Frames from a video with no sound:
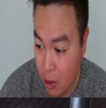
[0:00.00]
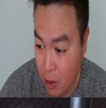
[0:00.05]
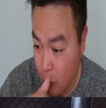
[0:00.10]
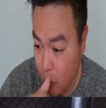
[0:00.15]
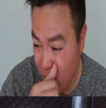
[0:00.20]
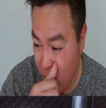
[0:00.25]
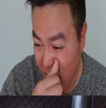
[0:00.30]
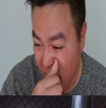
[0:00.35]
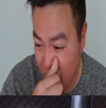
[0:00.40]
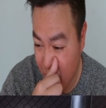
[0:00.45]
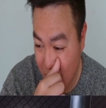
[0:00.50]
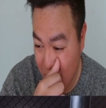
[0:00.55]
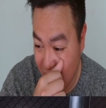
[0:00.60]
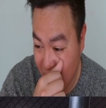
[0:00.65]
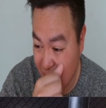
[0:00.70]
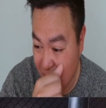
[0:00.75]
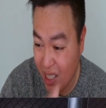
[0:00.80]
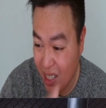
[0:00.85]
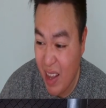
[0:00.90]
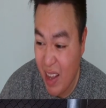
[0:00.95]
We have
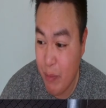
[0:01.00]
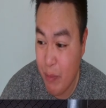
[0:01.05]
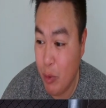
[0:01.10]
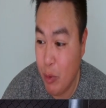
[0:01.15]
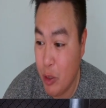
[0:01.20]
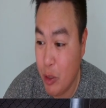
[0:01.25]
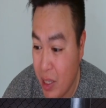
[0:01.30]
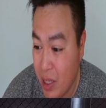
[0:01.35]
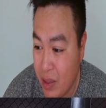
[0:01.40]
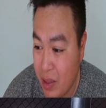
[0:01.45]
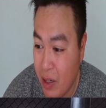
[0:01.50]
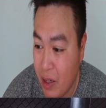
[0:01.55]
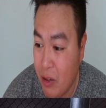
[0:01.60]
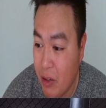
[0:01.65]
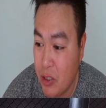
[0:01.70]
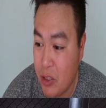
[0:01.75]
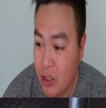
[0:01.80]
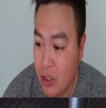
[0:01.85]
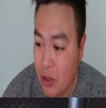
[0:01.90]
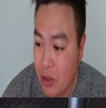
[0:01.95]
minus 11% there.
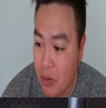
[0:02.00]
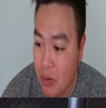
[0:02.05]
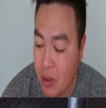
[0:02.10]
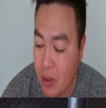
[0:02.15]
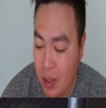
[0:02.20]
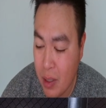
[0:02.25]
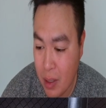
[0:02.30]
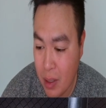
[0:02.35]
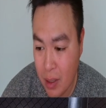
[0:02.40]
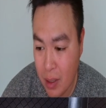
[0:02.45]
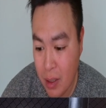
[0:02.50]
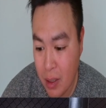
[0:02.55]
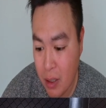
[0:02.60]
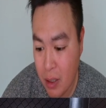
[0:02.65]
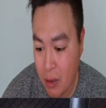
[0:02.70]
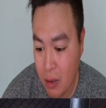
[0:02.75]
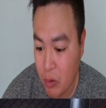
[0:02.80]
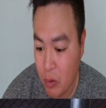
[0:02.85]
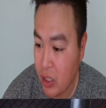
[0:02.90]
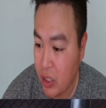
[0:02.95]
So
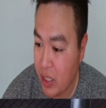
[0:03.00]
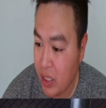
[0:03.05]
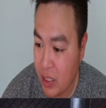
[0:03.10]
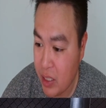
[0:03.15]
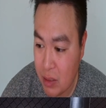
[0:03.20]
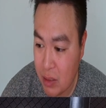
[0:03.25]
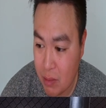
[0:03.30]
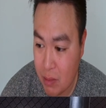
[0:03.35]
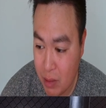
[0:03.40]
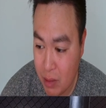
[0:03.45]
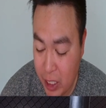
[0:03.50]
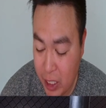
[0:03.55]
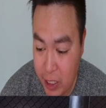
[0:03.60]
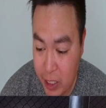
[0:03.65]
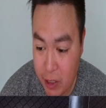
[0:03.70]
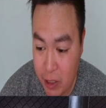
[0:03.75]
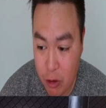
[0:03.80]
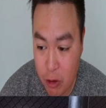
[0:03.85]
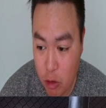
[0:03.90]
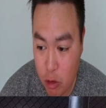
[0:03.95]
really need to key
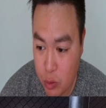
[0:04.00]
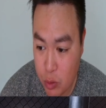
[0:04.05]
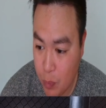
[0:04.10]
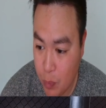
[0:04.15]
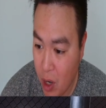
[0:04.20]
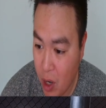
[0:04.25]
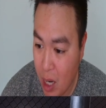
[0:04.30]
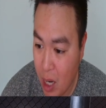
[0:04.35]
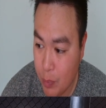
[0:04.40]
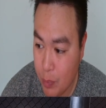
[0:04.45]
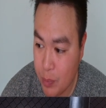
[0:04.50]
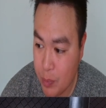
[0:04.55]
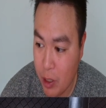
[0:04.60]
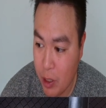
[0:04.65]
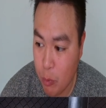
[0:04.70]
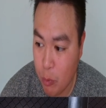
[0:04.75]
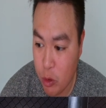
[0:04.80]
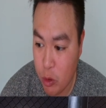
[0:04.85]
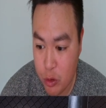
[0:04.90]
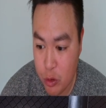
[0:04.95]
in on those props,
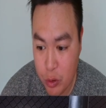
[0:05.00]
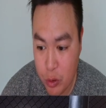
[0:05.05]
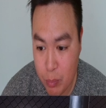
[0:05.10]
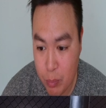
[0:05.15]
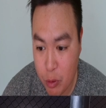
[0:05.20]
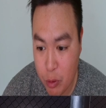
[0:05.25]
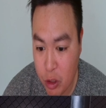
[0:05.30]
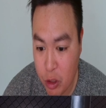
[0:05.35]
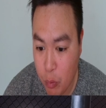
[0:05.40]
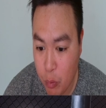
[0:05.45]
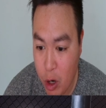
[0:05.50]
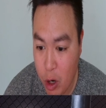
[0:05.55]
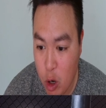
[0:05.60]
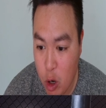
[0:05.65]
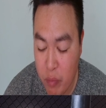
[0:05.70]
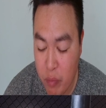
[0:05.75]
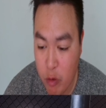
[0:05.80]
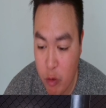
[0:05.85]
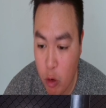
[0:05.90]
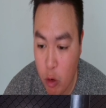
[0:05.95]
but we're doing pretty well
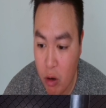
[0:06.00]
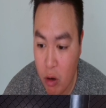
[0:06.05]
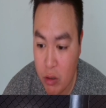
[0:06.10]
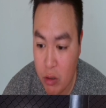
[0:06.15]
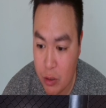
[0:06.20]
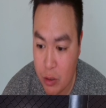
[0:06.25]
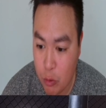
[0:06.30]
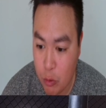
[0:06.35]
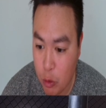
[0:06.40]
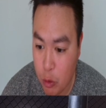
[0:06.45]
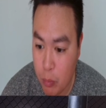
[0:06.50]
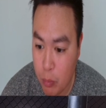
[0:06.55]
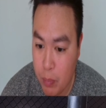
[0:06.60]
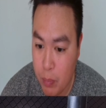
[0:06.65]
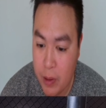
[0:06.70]
overall as a group.